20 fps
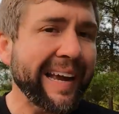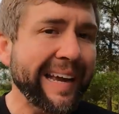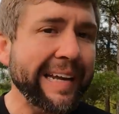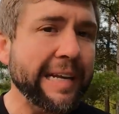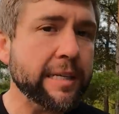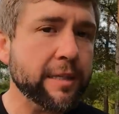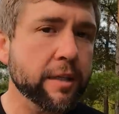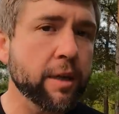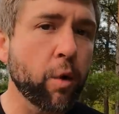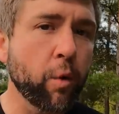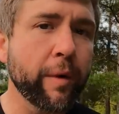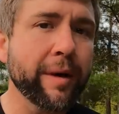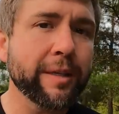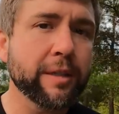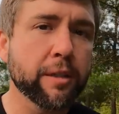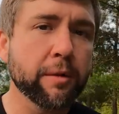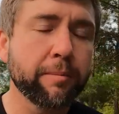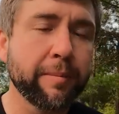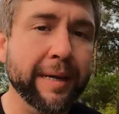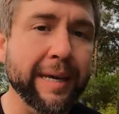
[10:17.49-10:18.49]
And it's going
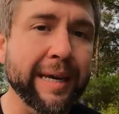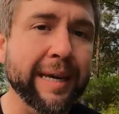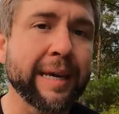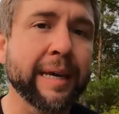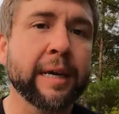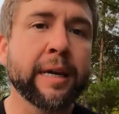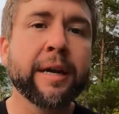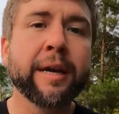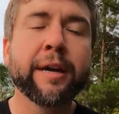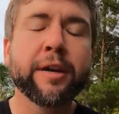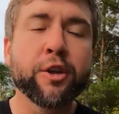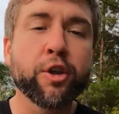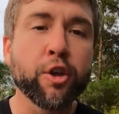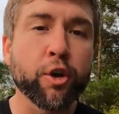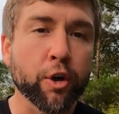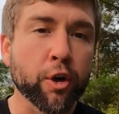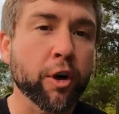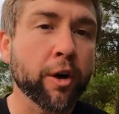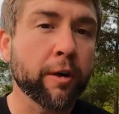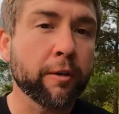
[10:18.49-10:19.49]
to be
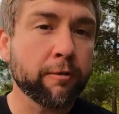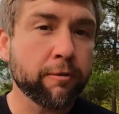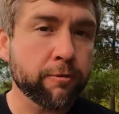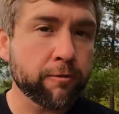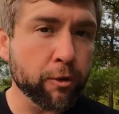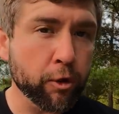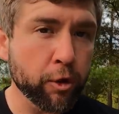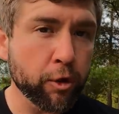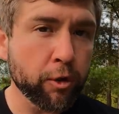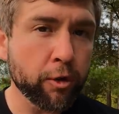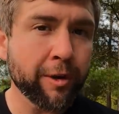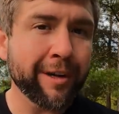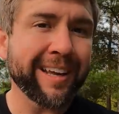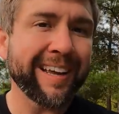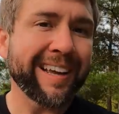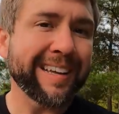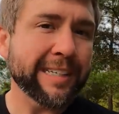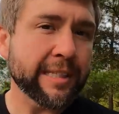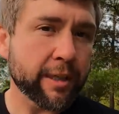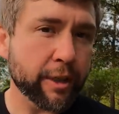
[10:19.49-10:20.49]
your food
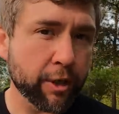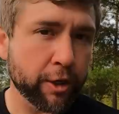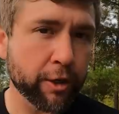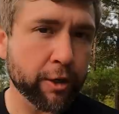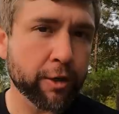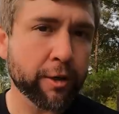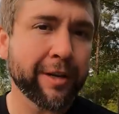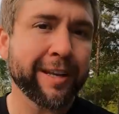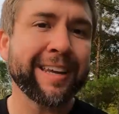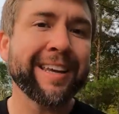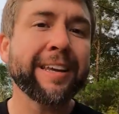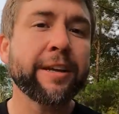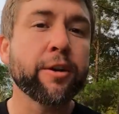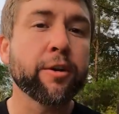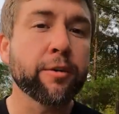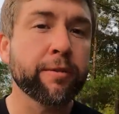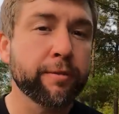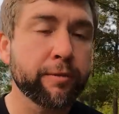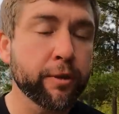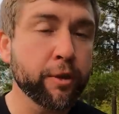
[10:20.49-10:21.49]
security,
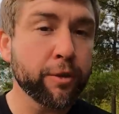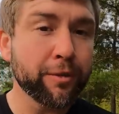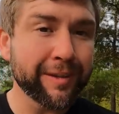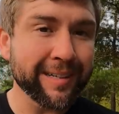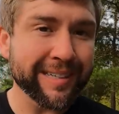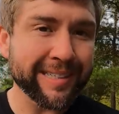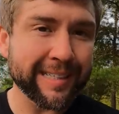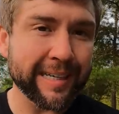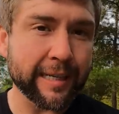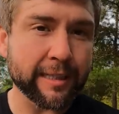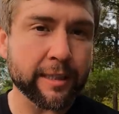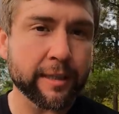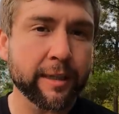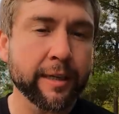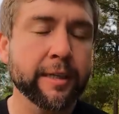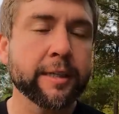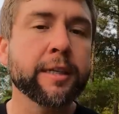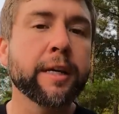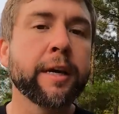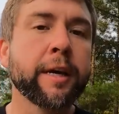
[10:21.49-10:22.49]
your food
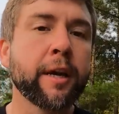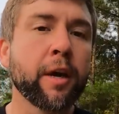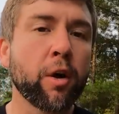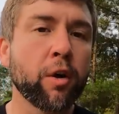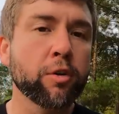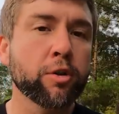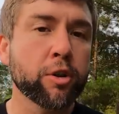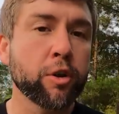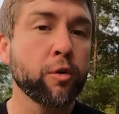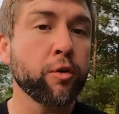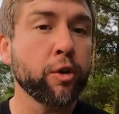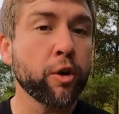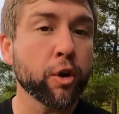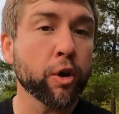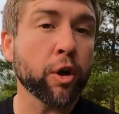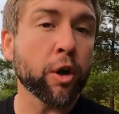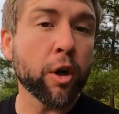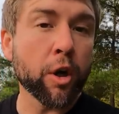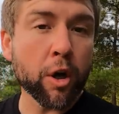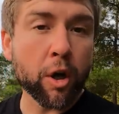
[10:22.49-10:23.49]
necessities, and also
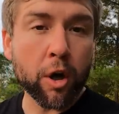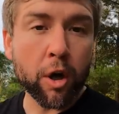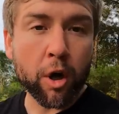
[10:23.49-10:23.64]
your